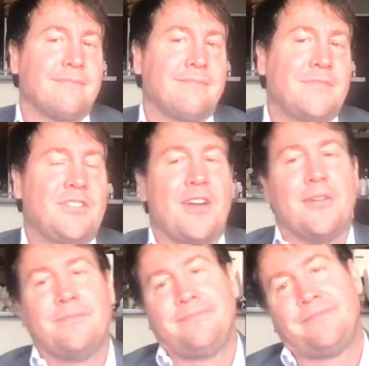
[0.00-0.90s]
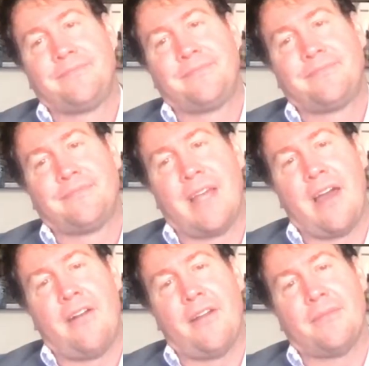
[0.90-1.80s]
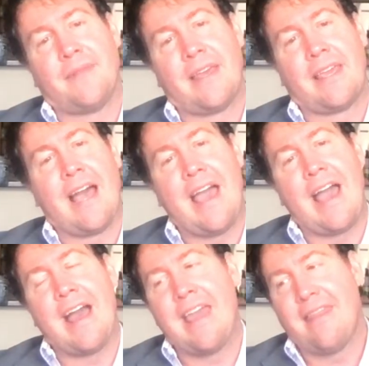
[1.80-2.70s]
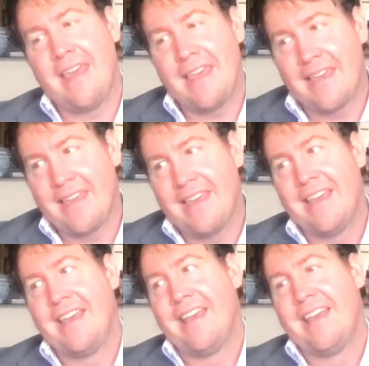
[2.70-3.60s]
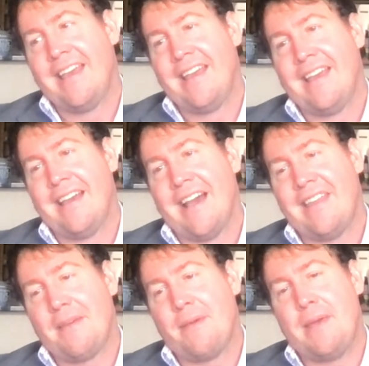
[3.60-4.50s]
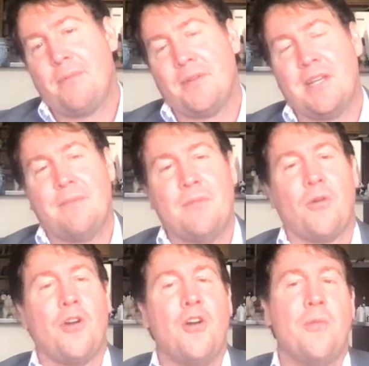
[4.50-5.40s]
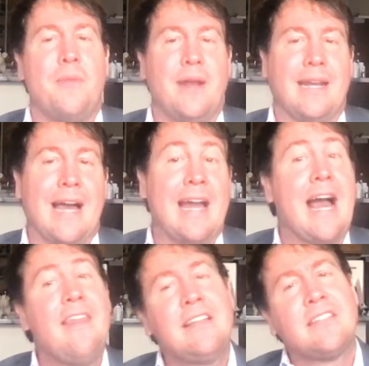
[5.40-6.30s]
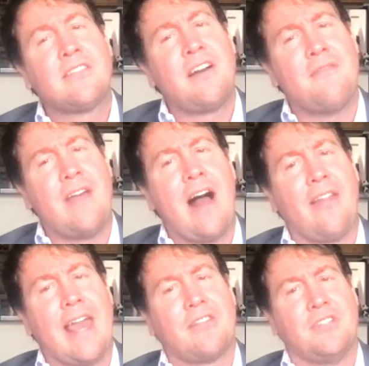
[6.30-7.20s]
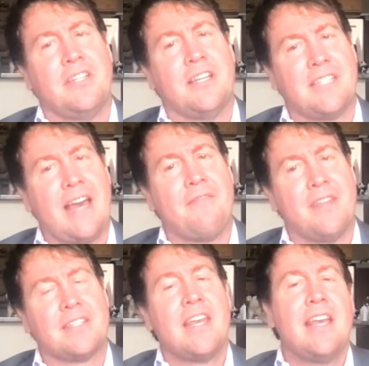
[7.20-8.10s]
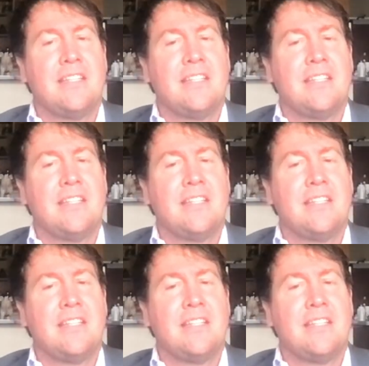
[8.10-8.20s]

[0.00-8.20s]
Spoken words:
So I don't know. Like I think people need to be more open and kind. I think Silicon Valley actually does have this.